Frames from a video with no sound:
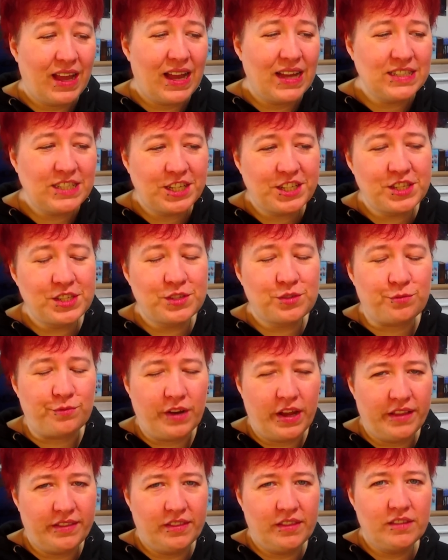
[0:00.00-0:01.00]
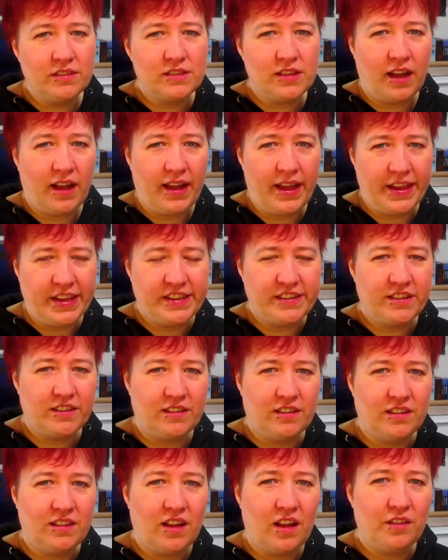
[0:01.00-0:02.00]
I just read the
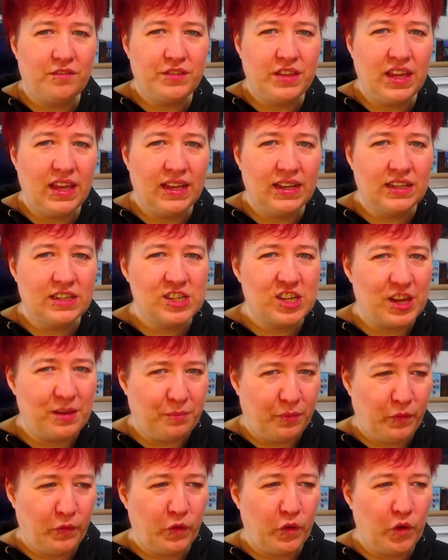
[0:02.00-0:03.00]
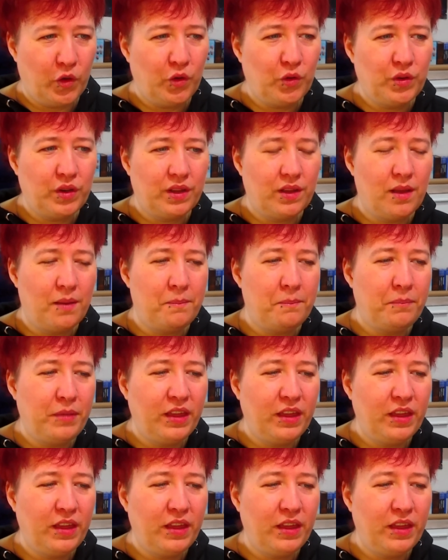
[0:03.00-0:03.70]
title of the English episode um,